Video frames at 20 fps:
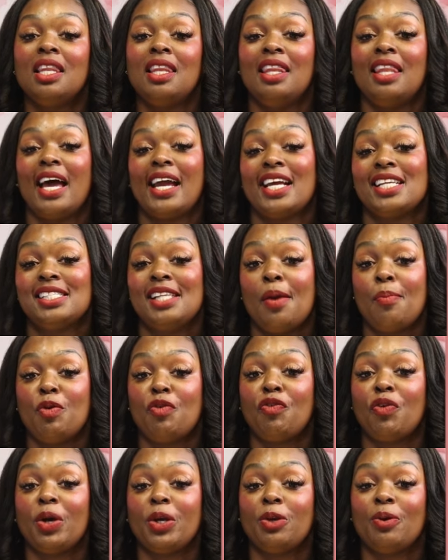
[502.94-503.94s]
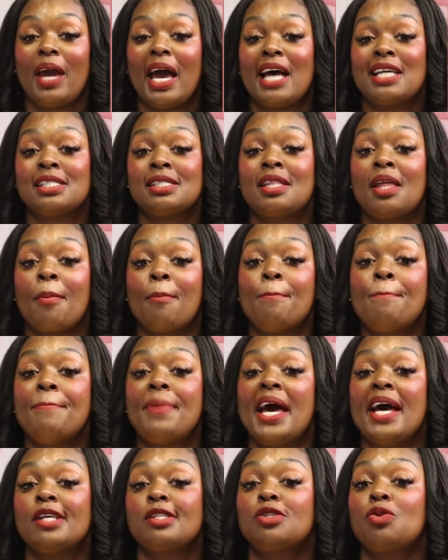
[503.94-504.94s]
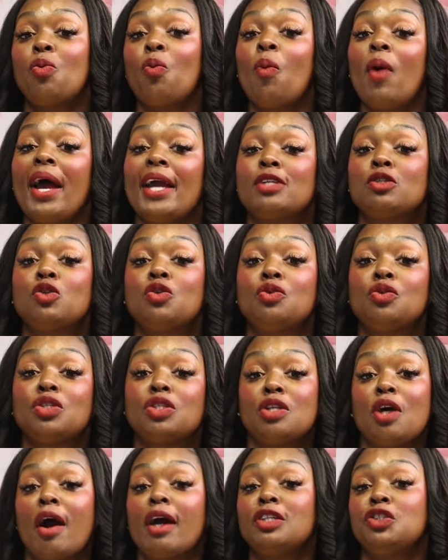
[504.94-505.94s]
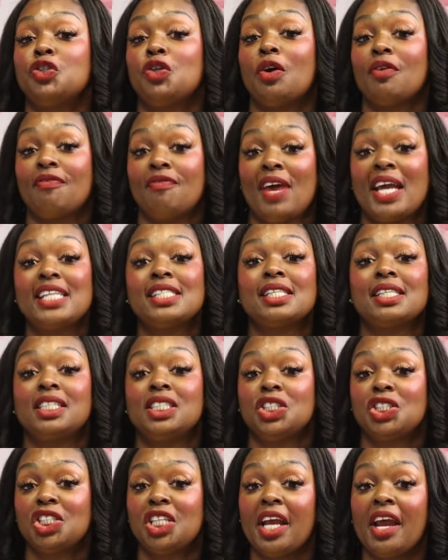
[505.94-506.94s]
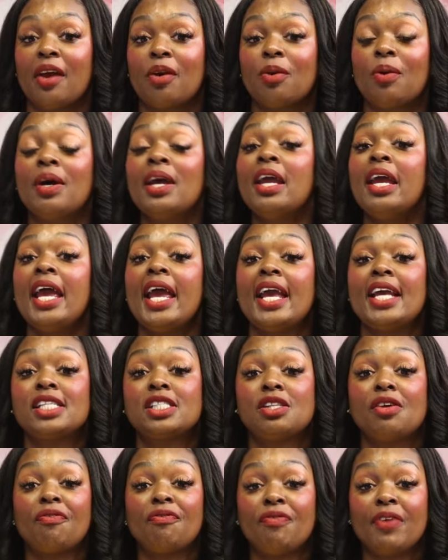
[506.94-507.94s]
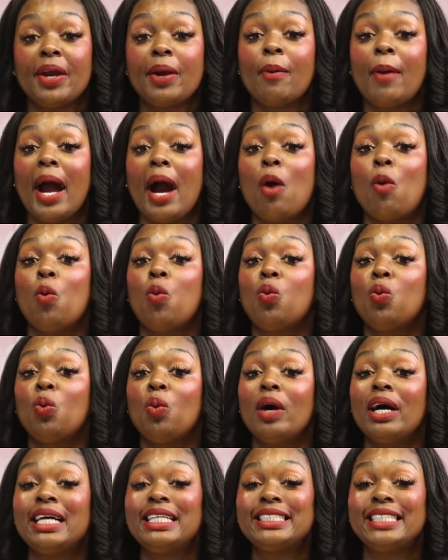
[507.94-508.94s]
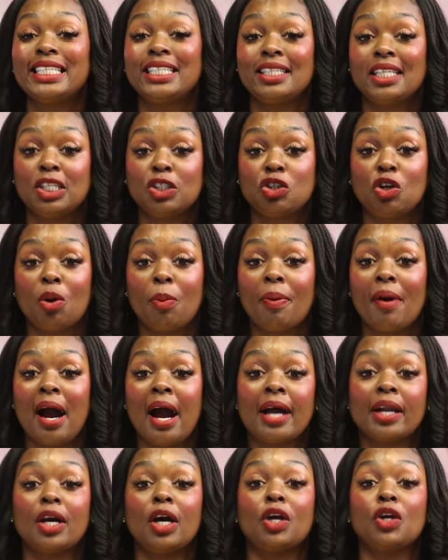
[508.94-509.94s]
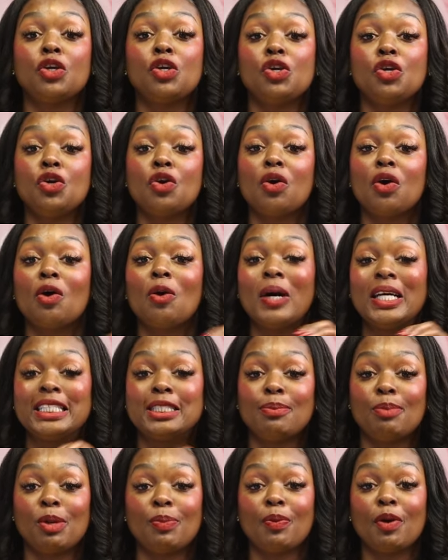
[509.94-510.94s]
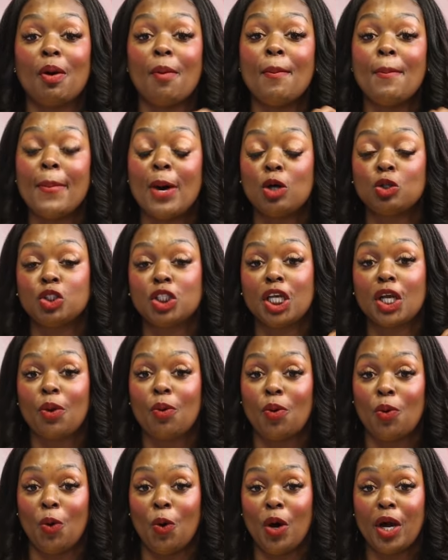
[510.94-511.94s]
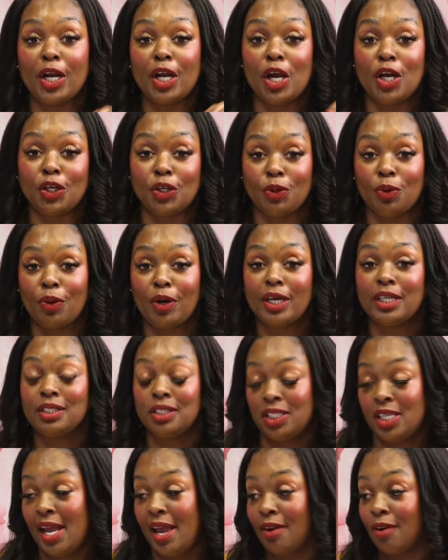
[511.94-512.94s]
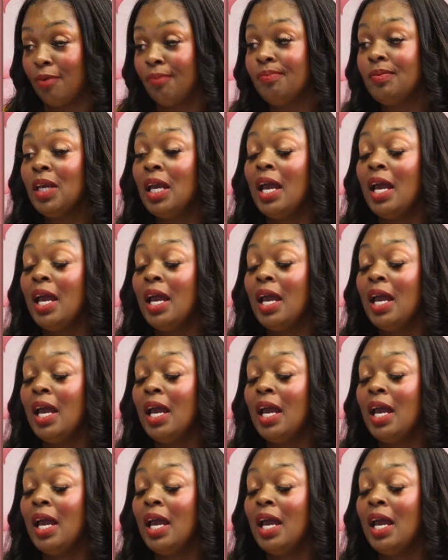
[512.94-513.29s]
Like I said before, you guys, the best way to start your Faceless channel is to figure out what digital product you're going to be promoting on your channel.